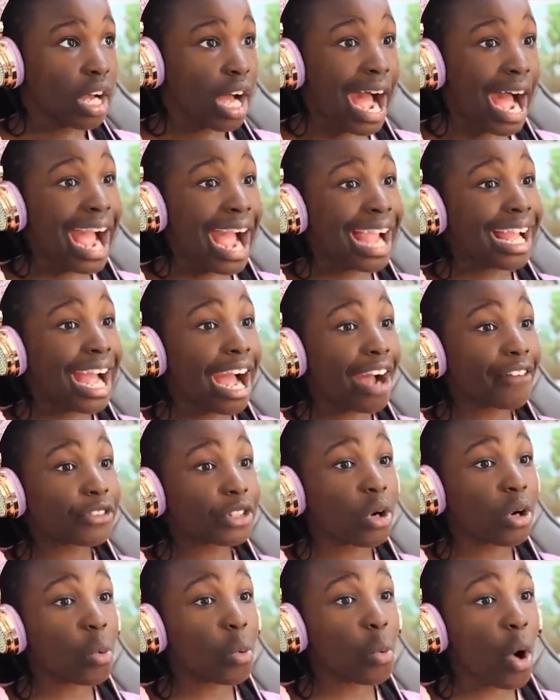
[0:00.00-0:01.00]
I have
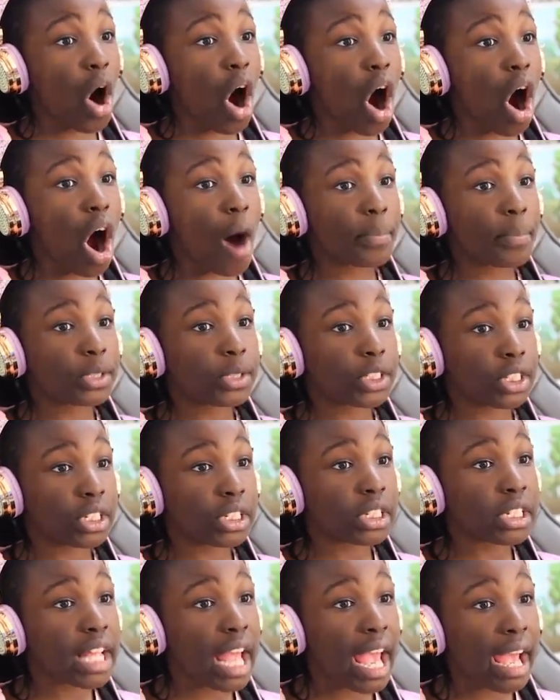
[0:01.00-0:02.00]
to go
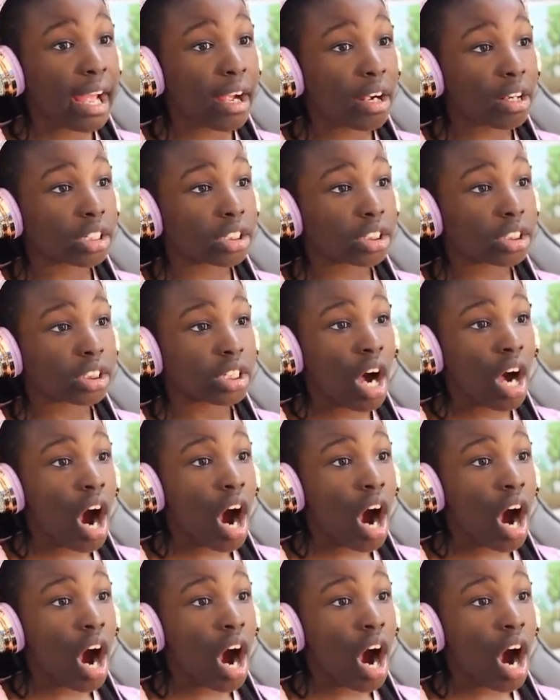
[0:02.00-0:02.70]
upstairs.